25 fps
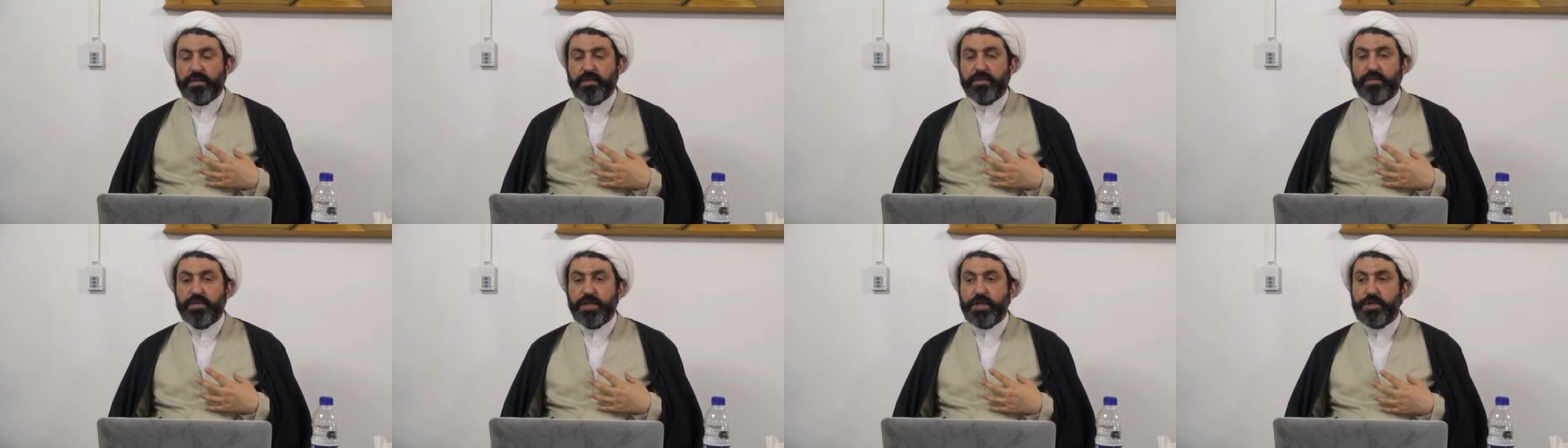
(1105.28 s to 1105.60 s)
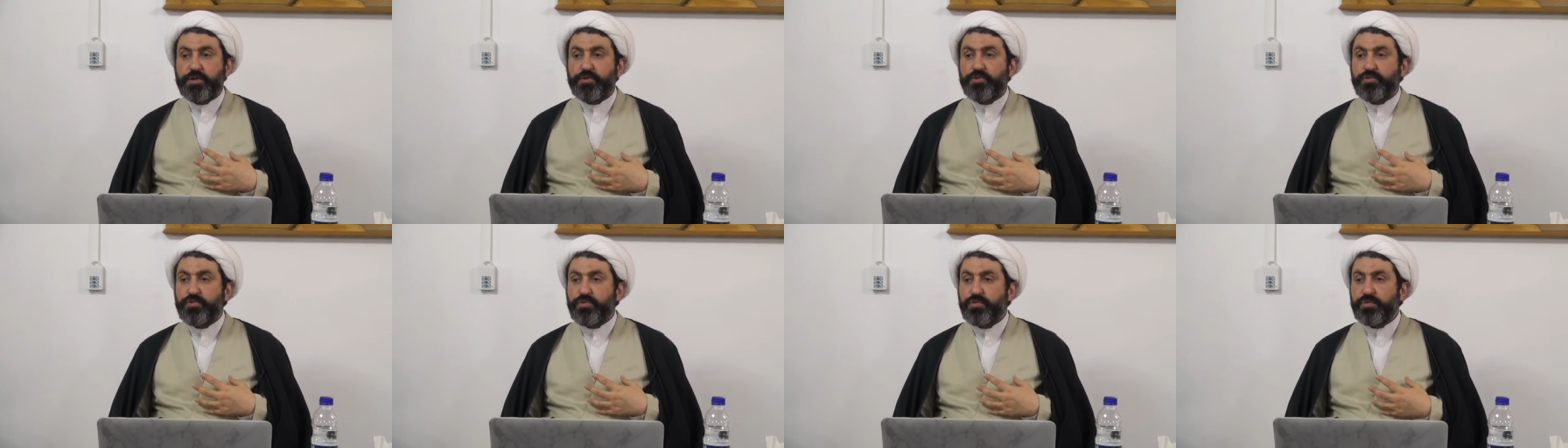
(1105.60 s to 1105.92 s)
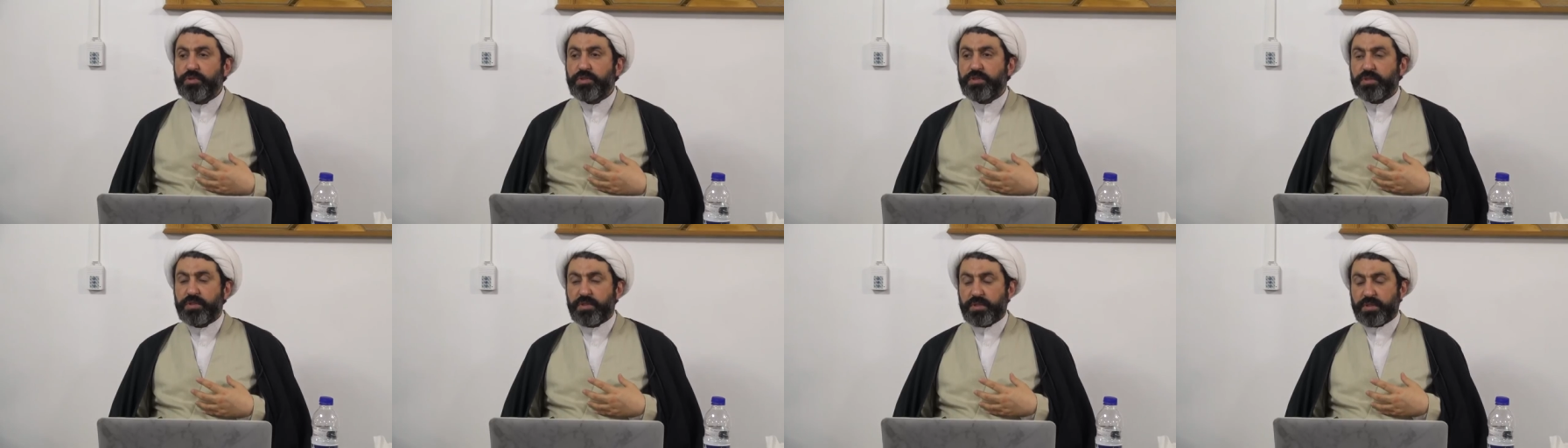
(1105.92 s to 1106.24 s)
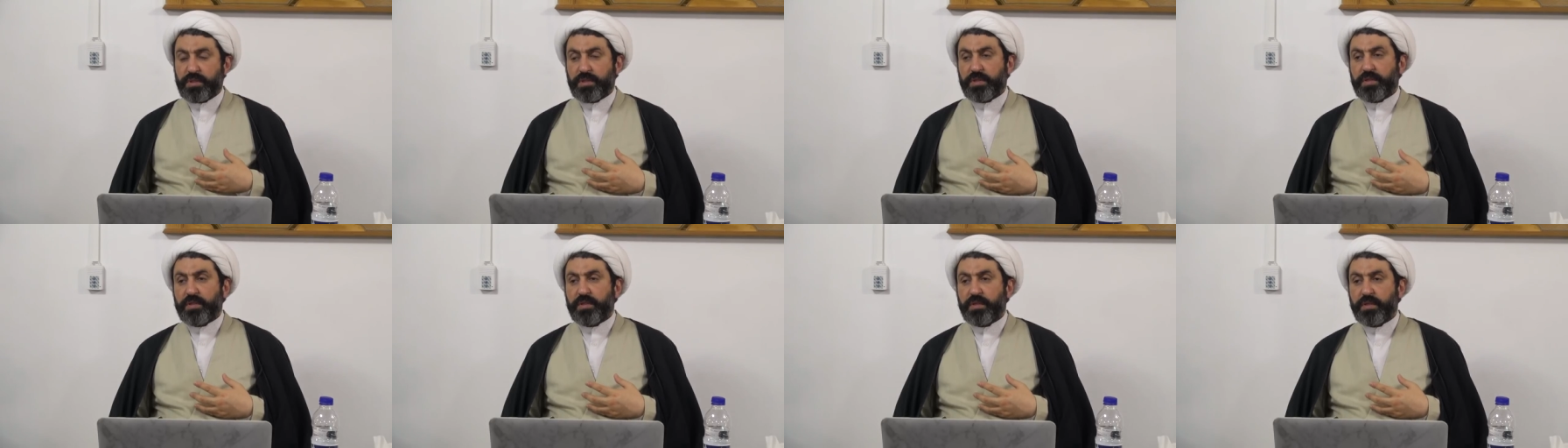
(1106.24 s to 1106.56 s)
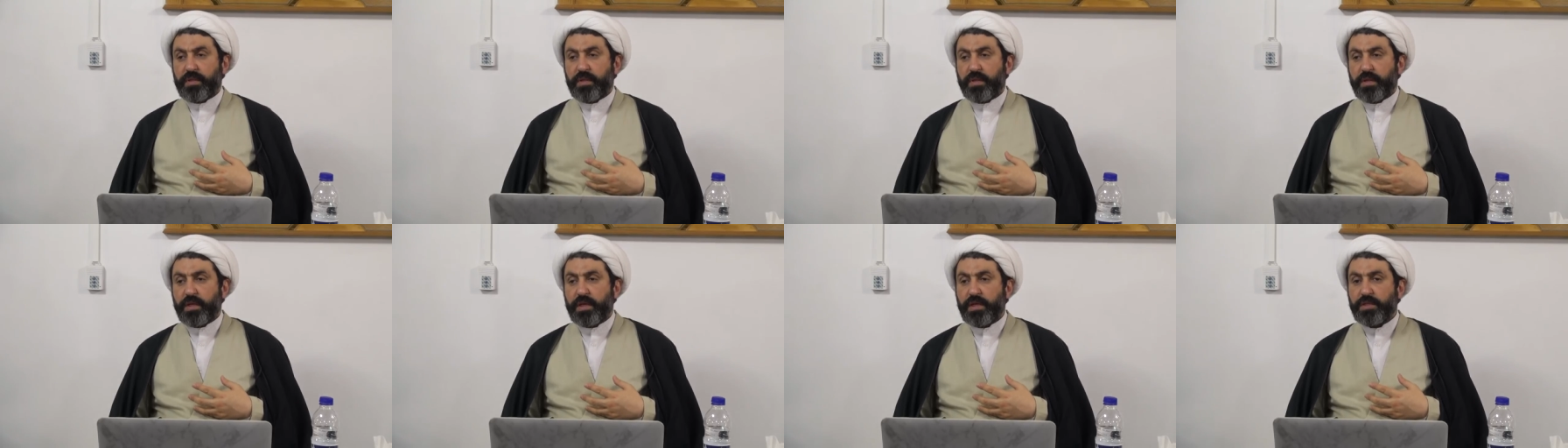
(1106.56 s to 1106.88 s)
the root
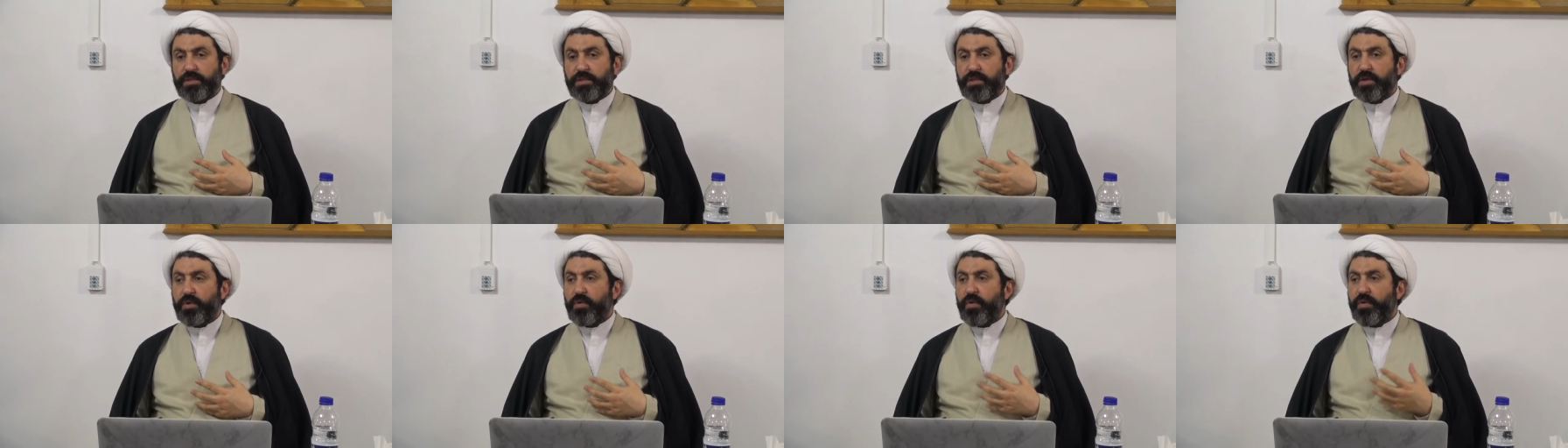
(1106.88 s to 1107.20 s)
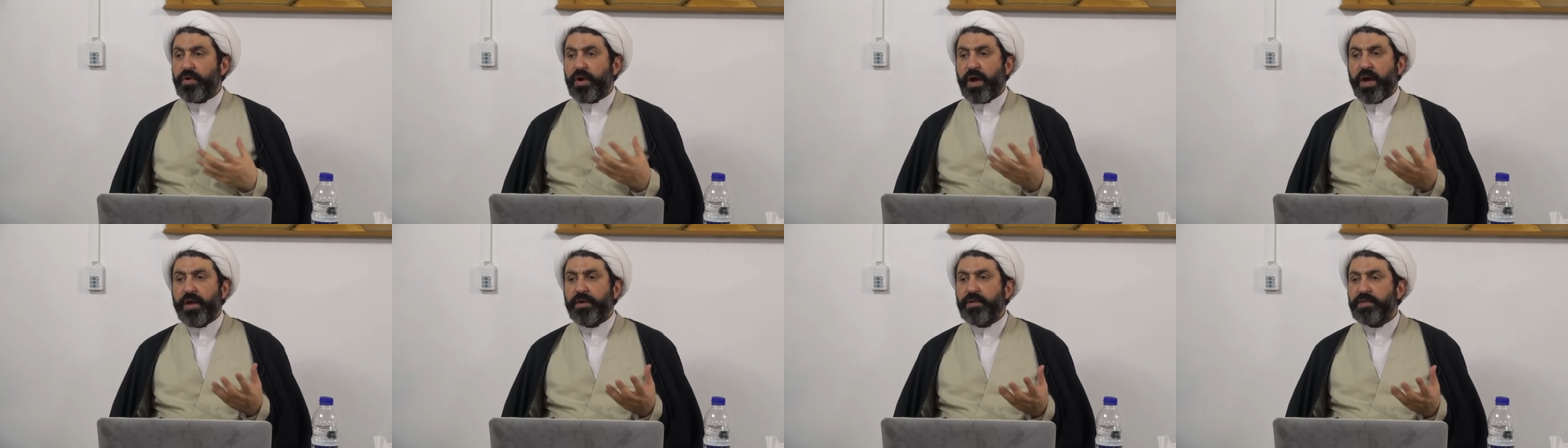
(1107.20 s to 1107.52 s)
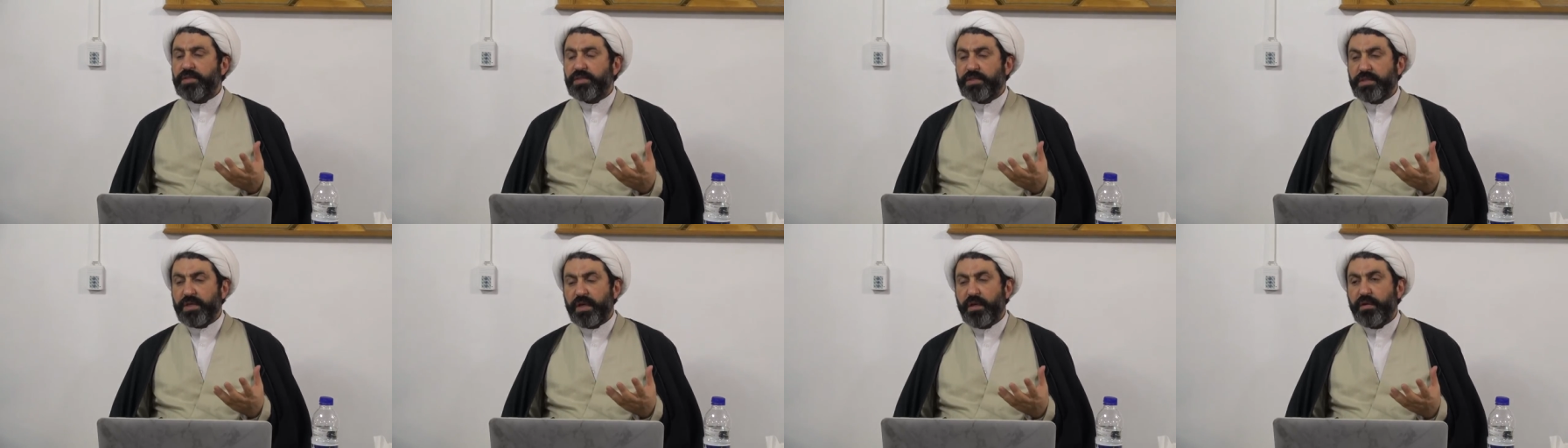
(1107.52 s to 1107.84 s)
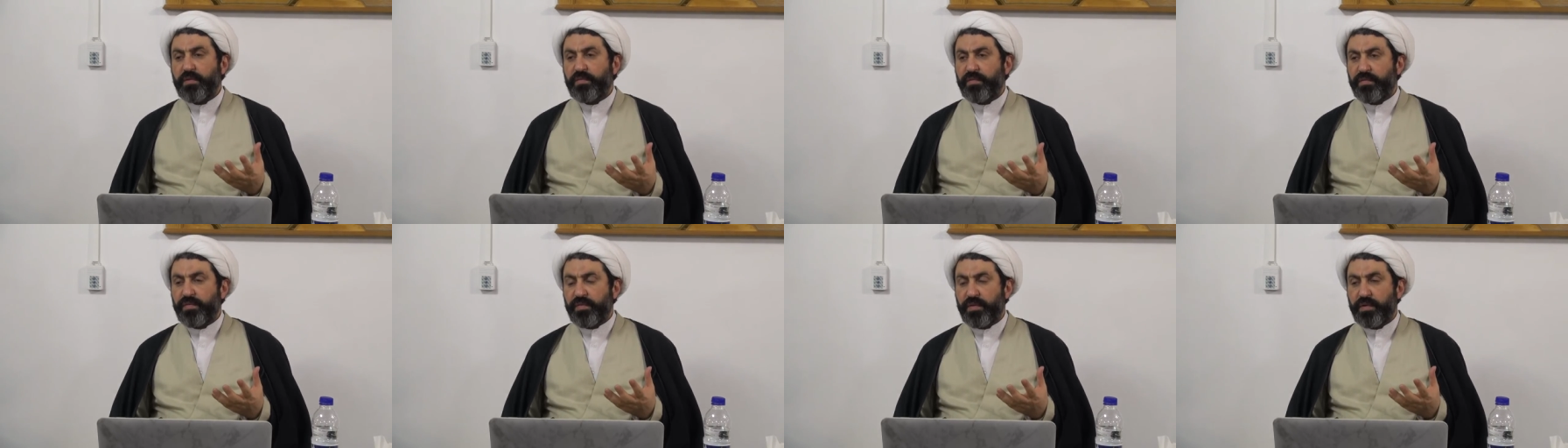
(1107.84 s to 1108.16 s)
is the Quran itself.